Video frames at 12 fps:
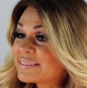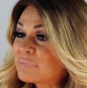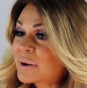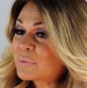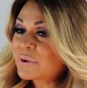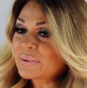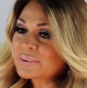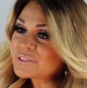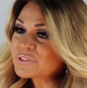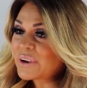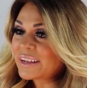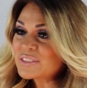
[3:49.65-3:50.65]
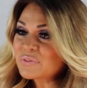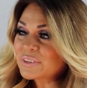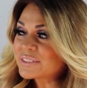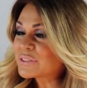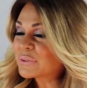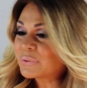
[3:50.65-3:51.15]
My brothers
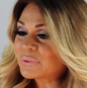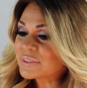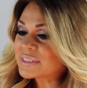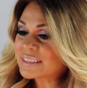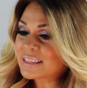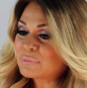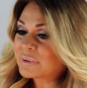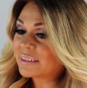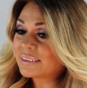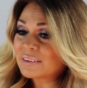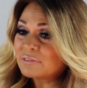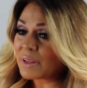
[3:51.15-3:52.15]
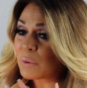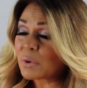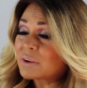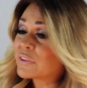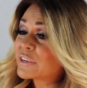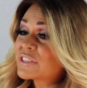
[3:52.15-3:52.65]
transferred schools in the middle of
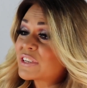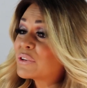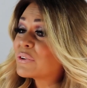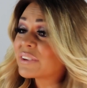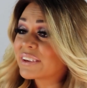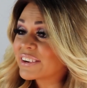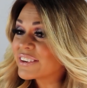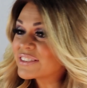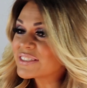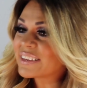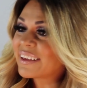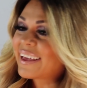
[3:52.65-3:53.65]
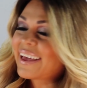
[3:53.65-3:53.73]
one of their senior years,